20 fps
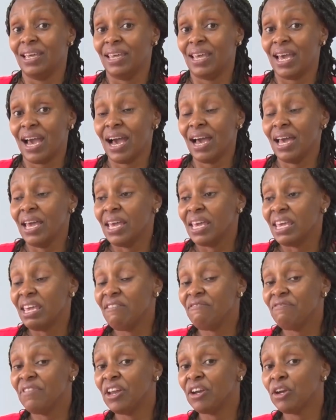Yeah,
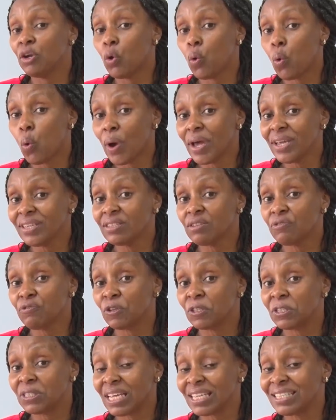if they request
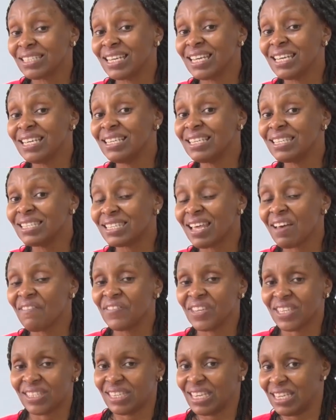for certain
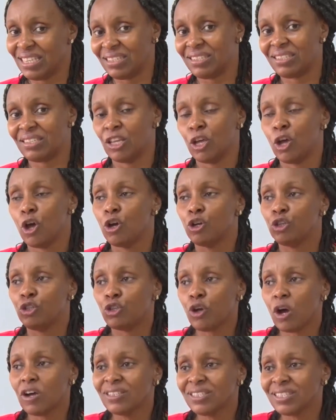services,
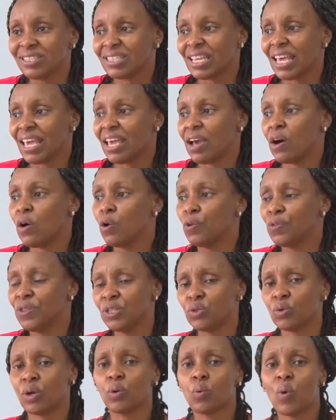don't say, oh,
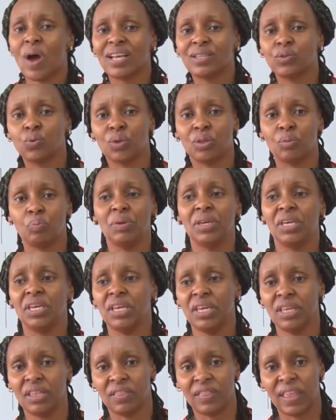this one works with
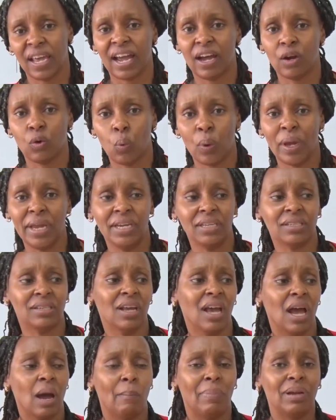me, they can wait,
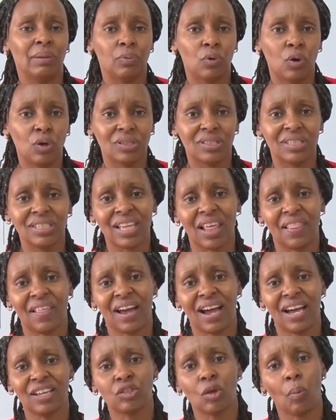but because this
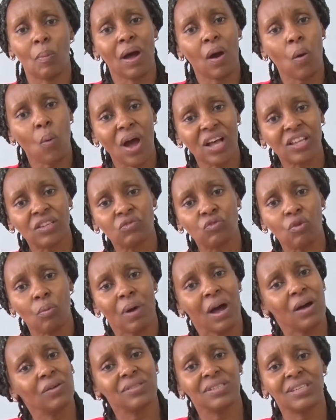other customer works from
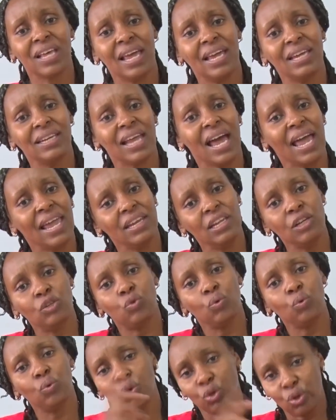outside, I need
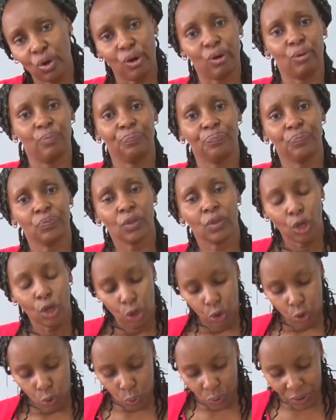to know.
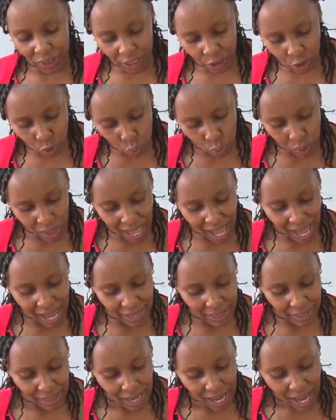You need to
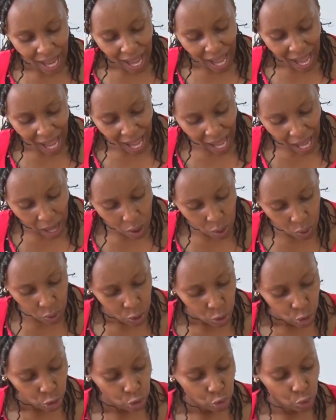learn
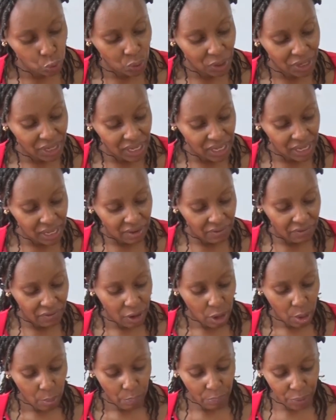how to
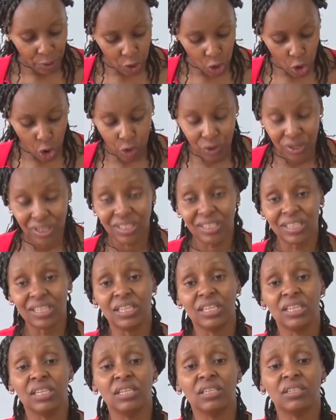give
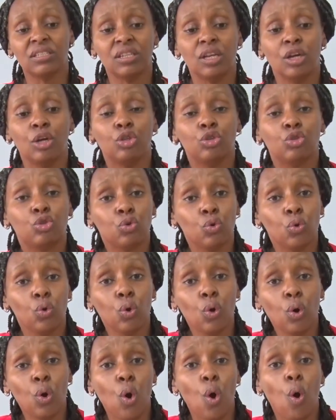priorities
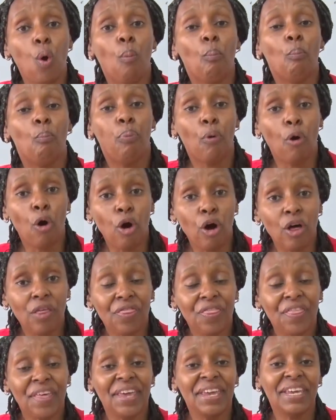to
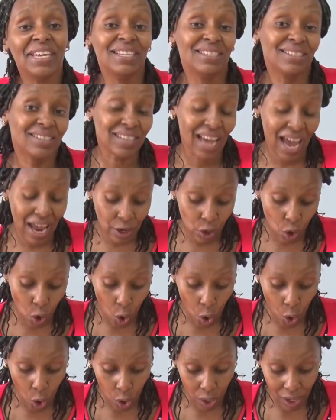both
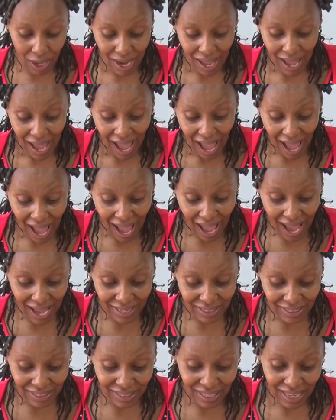internal
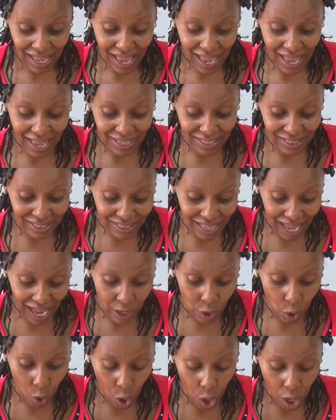and
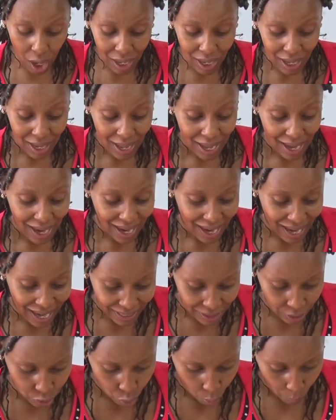external
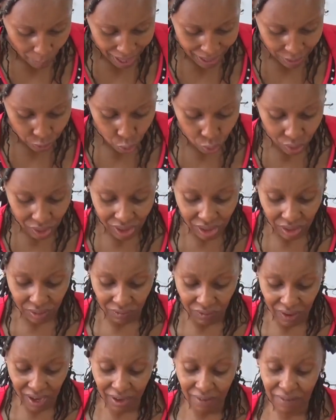customers. So this is
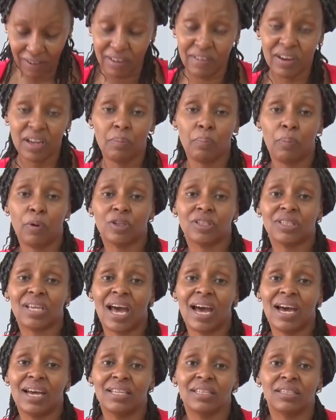very, very
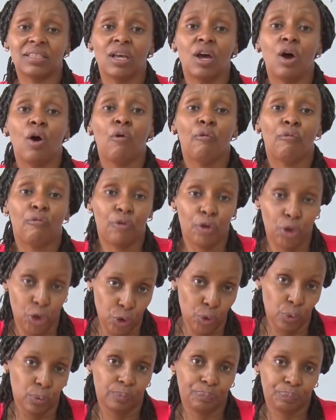important for
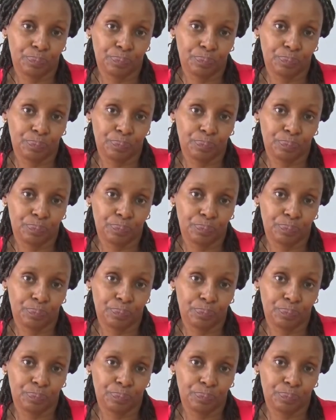you.